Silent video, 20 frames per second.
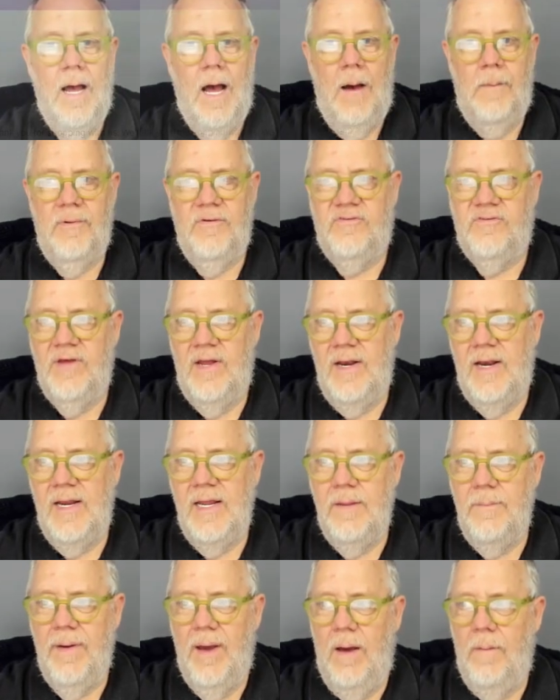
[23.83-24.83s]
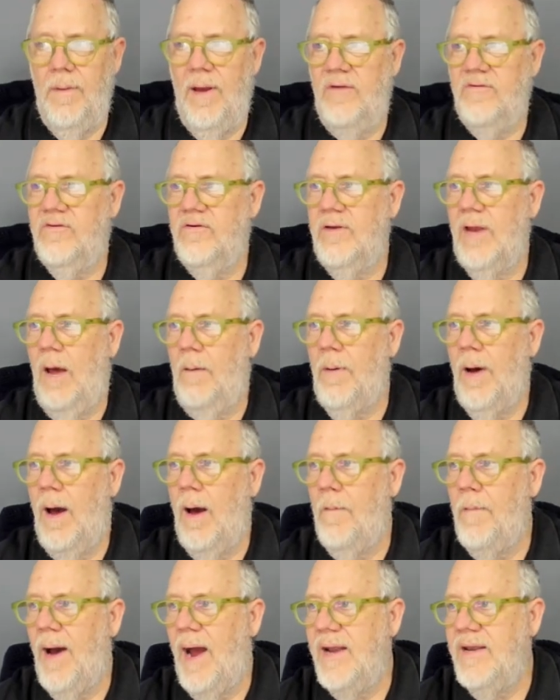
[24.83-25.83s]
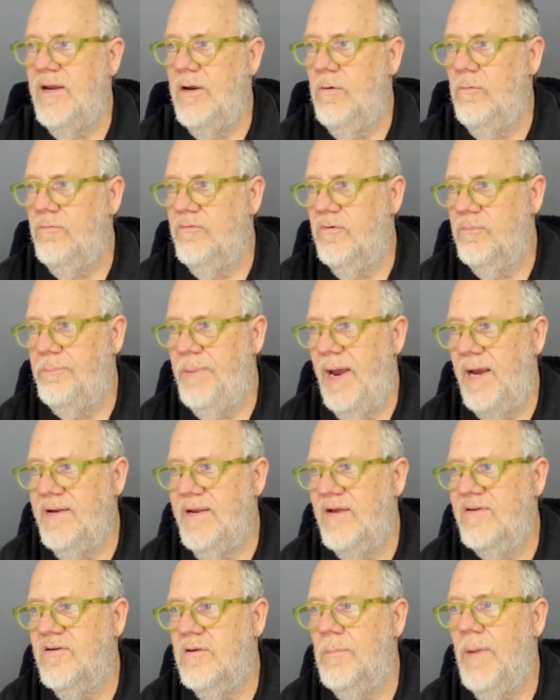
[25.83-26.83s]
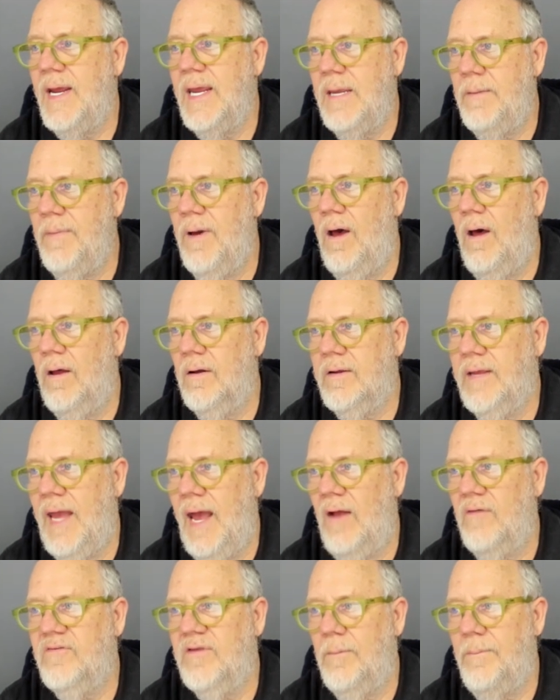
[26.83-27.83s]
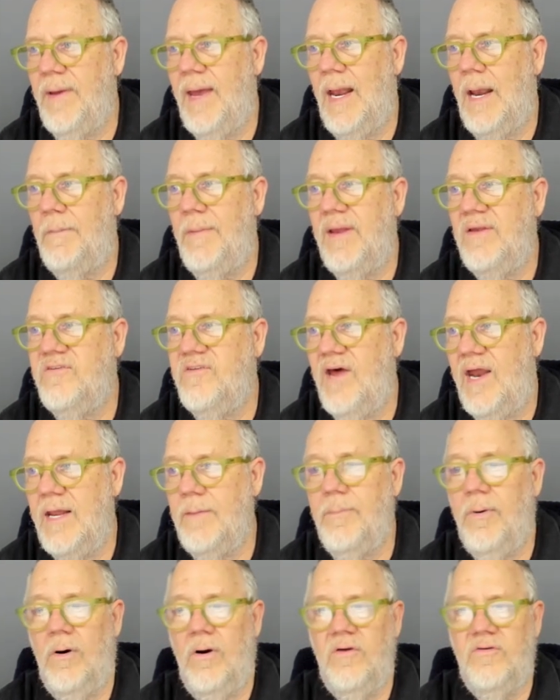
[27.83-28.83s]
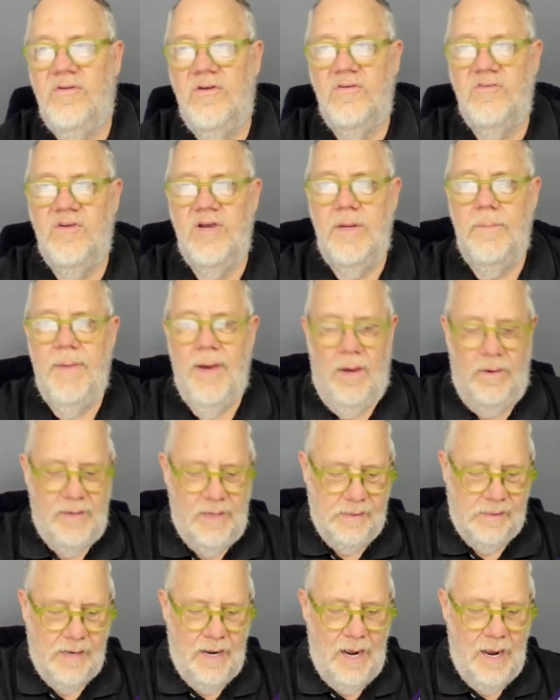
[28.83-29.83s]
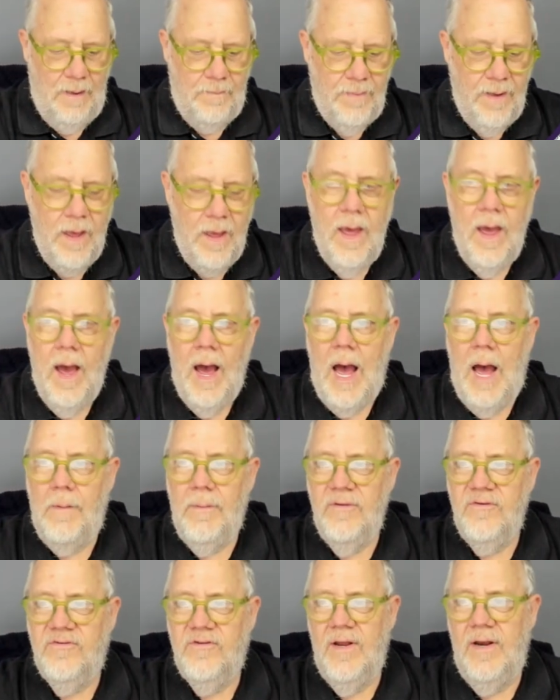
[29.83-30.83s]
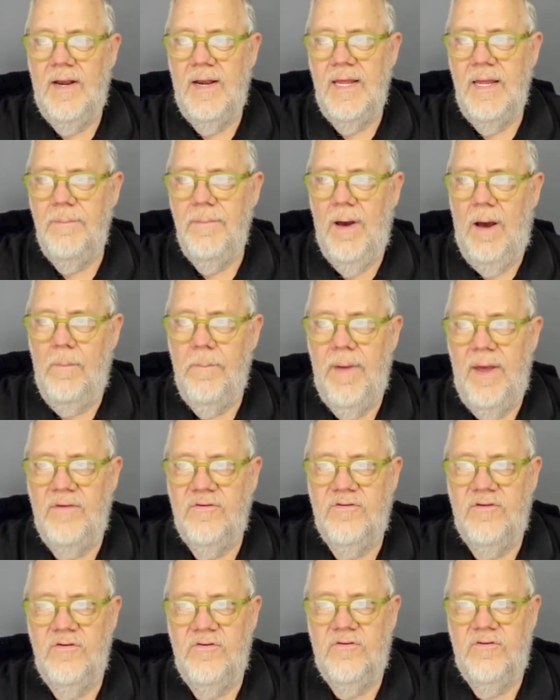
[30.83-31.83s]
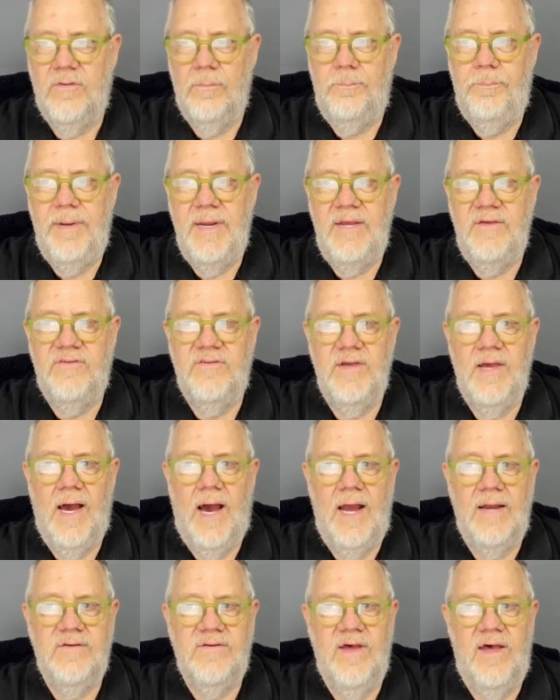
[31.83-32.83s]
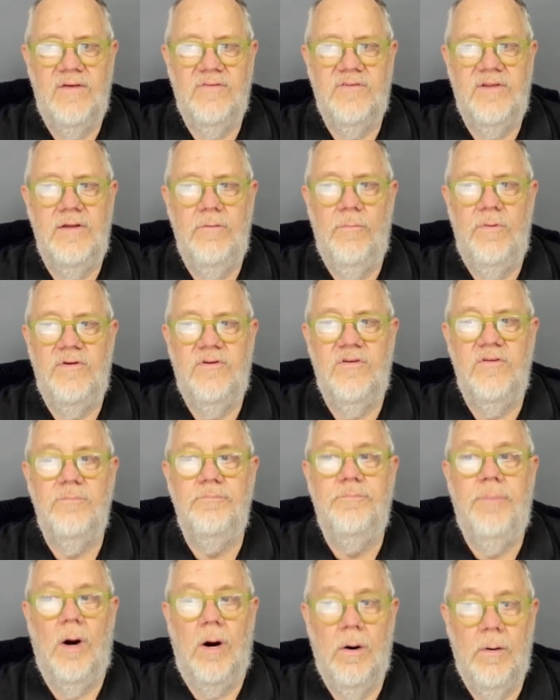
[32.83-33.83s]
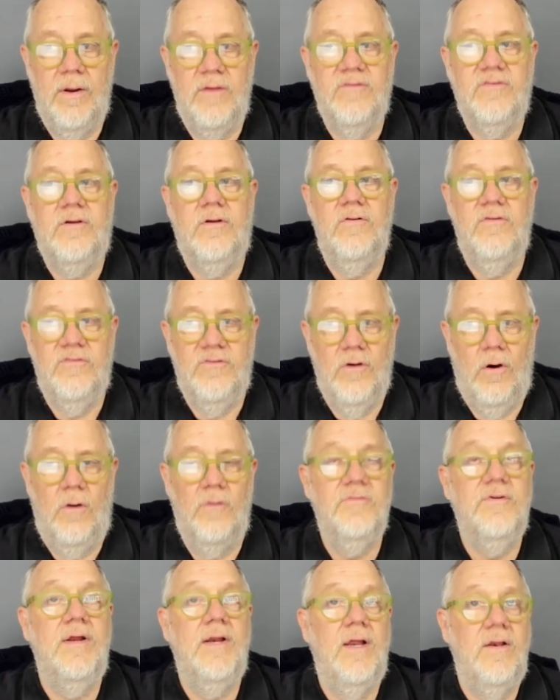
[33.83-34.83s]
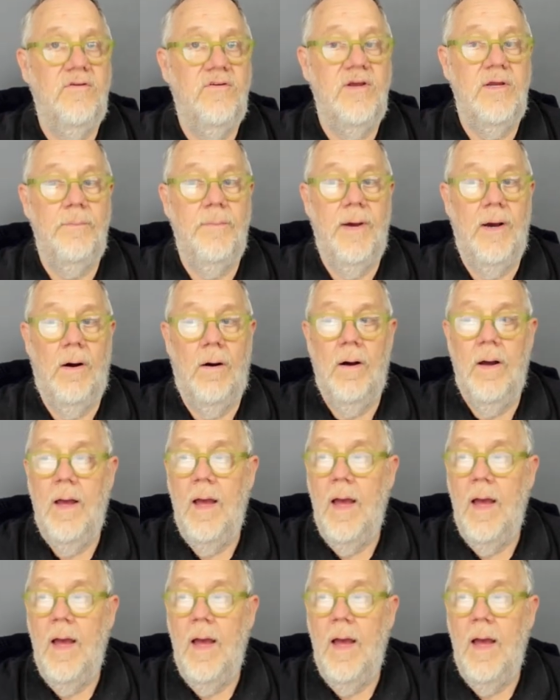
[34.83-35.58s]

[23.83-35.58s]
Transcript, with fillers: I'm going to send an email message. Now, mind you, just pay attention to my email accounts I'm in. I'm in teddyburriss at gmail.com. I'm going to send an email message to BCI Testing, which is burriss consulting at gmail.